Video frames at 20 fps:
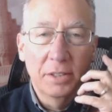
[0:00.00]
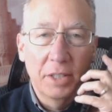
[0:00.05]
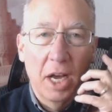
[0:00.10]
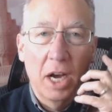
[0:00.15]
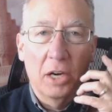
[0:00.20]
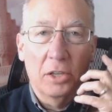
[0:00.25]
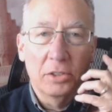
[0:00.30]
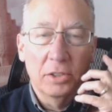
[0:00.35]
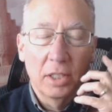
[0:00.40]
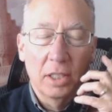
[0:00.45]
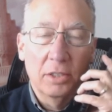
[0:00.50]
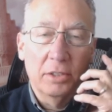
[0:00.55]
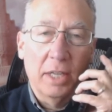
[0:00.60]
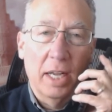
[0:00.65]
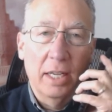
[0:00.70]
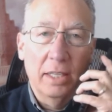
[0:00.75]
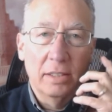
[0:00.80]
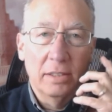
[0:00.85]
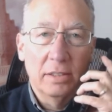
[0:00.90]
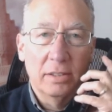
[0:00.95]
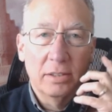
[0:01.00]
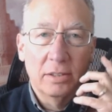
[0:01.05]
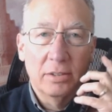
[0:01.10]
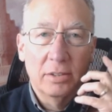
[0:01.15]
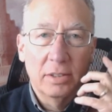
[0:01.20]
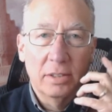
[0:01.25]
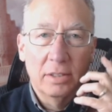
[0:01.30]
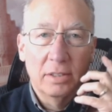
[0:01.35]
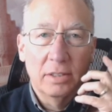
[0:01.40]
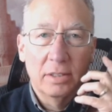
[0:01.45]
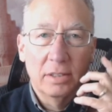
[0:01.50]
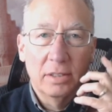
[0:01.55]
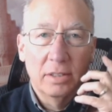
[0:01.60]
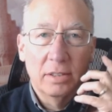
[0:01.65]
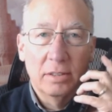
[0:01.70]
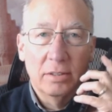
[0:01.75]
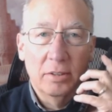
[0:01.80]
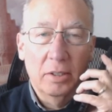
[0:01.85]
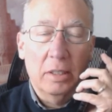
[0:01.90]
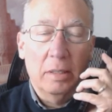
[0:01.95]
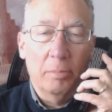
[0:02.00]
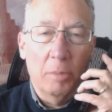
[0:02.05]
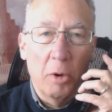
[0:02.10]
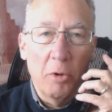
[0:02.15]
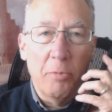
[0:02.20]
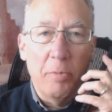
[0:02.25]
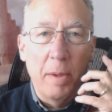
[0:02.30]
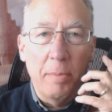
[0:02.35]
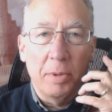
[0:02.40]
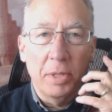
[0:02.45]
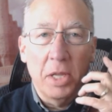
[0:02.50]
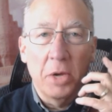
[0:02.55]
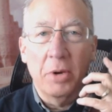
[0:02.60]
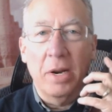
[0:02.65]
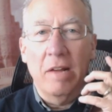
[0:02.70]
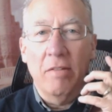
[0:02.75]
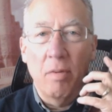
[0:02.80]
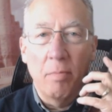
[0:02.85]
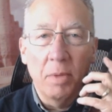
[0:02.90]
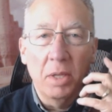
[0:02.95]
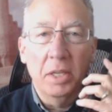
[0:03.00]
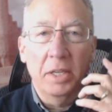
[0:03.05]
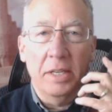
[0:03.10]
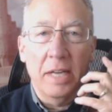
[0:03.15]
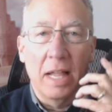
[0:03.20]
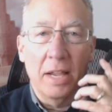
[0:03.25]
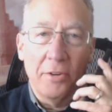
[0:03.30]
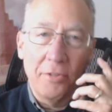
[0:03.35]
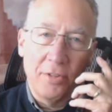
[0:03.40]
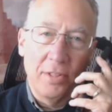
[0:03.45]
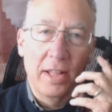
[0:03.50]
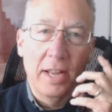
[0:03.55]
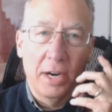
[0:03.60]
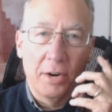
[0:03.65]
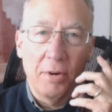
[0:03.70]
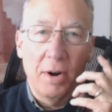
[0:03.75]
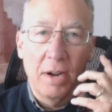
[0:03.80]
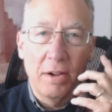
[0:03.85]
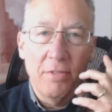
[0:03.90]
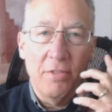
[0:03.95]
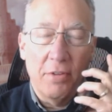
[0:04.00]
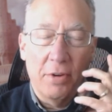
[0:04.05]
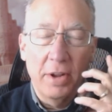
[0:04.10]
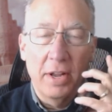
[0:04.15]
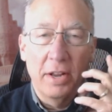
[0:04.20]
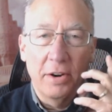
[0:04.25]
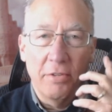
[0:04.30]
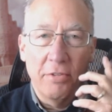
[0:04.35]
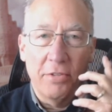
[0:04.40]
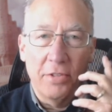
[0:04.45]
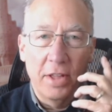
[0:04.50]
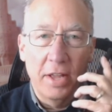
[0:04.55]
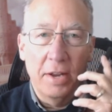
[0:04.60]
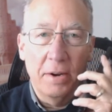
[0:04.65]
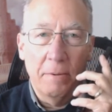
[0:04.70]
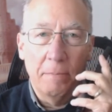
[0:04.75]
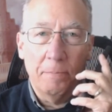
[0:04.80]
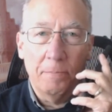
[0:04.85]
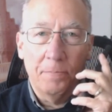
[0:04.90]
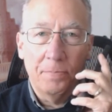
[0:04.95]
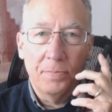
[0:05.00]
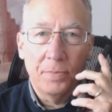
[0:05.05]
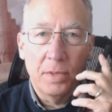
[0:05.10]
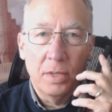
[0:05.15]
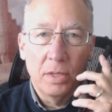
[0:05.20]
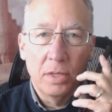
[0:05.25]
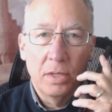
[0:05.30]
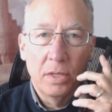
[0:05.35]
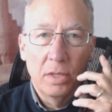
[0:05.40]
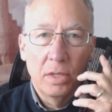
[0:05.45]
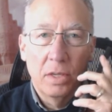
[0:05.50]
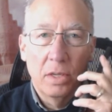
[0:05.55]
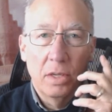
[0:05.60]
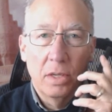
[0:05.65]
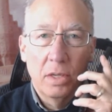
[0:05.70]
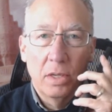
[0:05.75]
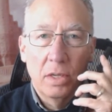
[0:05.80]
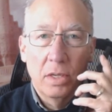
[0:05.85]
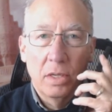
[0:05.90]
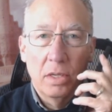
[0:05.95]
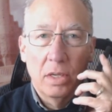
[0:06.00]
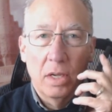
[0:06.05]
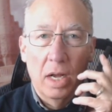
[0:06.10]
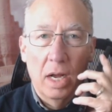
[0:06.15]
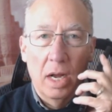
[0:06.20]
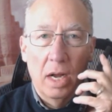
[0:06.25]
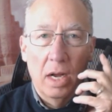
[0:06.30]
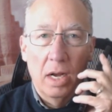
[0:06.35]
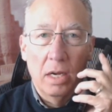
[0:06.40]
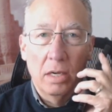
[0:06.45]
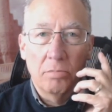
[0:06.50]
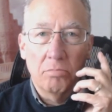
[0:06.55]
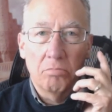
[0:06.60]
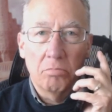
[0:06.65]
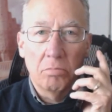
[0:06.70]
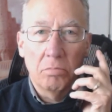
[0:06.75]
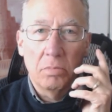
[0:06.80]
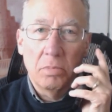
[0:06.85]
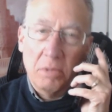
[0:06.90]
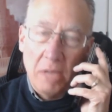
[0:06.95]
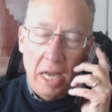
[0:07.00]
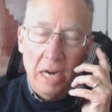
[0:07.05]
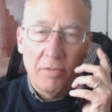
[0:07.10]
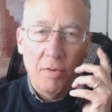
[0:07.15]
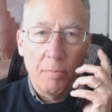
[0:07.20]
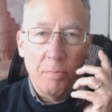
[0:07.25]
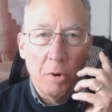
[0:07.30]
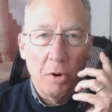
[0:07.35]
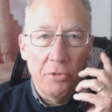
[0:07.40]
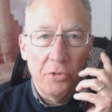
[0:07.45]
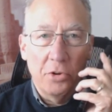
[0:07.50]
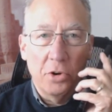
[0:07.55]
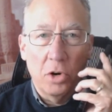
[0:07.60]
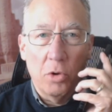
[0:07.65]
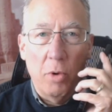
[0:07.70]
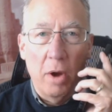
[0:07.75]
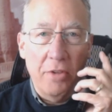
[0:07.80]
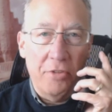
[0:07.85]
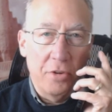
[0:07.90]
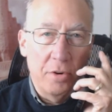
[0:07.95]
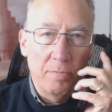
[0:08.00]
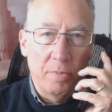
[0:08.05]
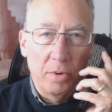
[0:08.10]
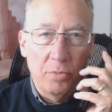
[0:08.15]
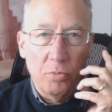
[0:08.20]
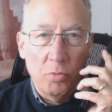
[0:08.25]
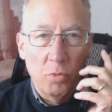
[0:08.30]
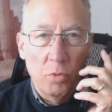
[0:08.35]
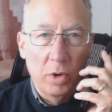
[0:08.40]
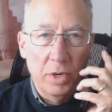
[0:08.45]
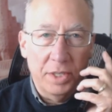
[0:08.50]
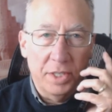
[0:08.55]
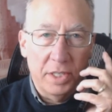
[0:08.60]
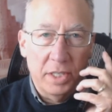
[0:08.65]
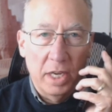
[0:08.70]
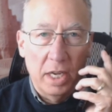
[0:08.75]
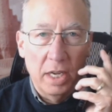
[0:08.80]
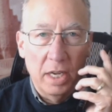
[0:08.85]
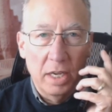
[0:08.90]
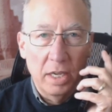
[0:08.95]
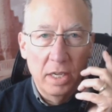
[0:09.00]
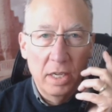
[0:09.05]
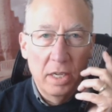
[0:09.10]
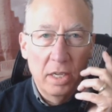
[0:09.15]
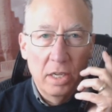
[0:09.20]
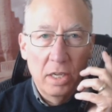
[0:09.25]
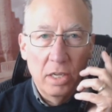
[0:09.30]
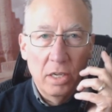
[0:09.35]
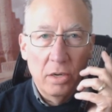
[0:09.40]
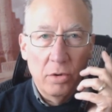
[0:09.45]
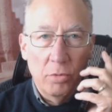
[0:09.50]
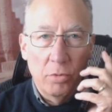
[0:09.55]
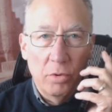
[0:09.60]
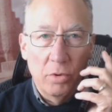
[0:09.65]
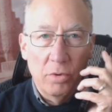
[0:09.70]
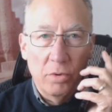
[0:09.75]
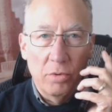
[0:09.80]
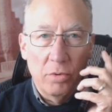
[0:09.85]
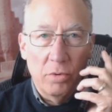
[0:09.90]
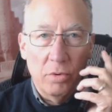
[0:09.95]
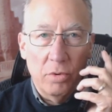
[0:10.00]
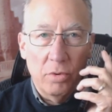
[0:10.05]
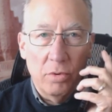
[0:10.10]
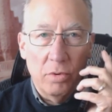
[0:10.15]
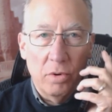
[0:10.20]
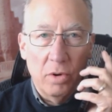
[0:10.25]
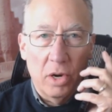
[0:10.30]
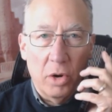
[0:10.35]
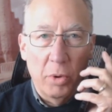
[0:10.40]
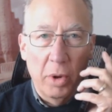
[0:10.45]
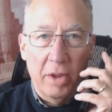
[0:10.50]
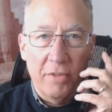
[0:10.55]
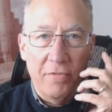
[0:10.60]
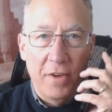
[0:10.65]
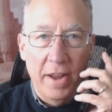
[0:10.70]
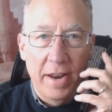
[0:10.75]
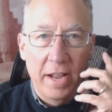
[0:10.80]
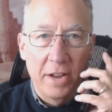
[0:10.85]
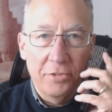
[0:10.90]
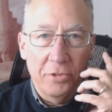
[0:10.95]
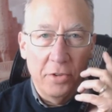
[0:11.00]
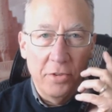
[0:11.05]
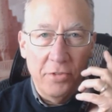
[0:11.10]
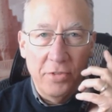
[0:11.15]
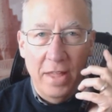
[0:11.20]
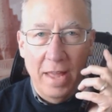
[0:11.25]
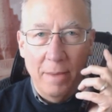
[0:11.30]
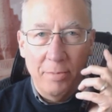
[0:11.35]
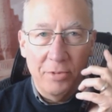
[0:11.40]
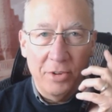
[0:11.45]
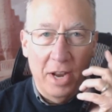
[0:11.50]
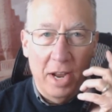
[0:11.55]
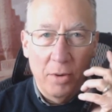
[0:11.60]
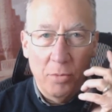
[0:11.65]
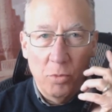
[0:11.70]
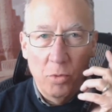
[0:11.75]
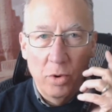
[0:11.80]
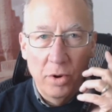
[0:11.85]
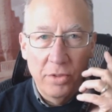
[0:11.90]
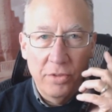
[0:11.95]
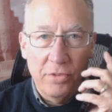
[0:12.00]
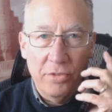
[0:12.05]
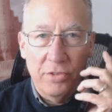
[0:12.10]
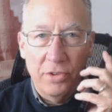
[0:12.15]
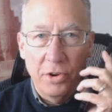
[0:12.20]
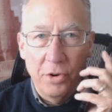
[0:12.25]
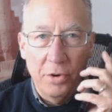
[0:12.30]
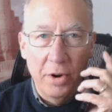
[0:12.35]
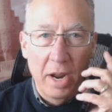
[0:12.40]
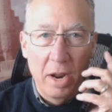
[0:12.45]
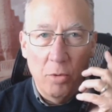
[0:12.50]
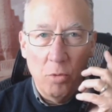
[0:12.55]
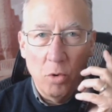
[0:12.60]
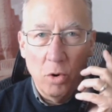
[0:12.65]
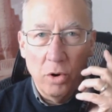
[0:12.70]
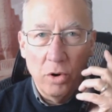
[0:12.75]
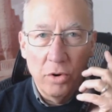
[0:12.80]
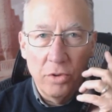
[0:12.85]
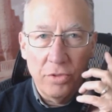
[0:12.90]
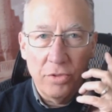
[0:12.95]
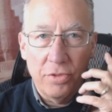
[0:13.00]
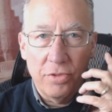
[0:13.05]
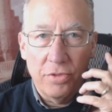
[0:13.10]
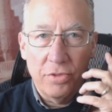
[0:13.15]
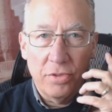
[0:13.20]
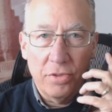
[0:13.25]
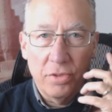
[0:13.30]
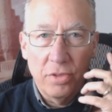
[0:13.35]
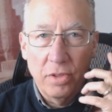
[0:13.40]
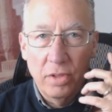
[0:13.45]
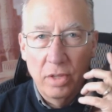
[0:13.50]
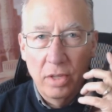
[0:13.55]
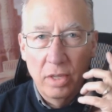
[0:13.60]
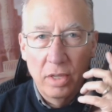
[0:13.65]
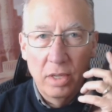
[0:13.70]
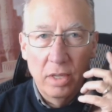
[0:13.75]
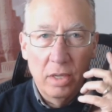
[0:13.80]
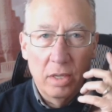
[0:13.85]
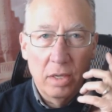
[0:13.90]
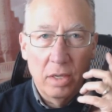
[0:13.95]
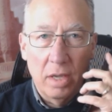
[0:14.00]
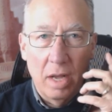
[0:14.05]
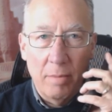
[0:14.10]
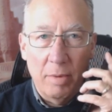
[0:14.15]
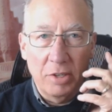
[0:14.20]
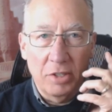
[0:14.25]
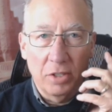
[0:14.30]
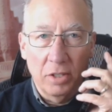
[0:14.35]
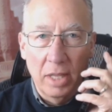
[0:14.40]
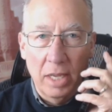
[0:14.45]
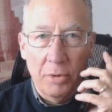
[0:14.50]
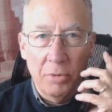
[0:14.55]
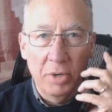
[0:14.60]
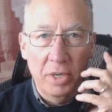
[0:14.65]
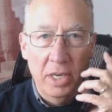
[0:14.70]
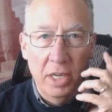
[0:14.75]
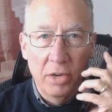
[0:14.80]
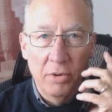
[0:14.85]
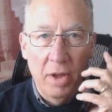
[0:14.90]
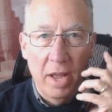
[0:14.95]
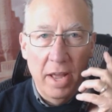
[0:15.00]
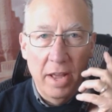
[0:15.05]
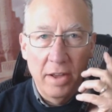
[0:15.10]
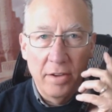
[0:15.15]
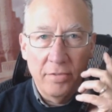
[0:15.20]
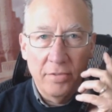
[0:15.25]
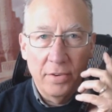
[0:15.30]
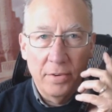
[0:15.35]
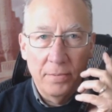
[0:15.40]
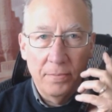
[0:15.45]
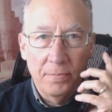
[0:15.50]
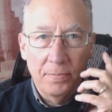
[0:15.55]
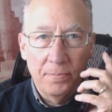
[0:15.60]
No. Okay. Well, most people don't have a million dollars laying around, so I understand. Uh, kind of a personal question, but what uh, w- a quick financial snapshot? What is your net worth? How much liquid do you have?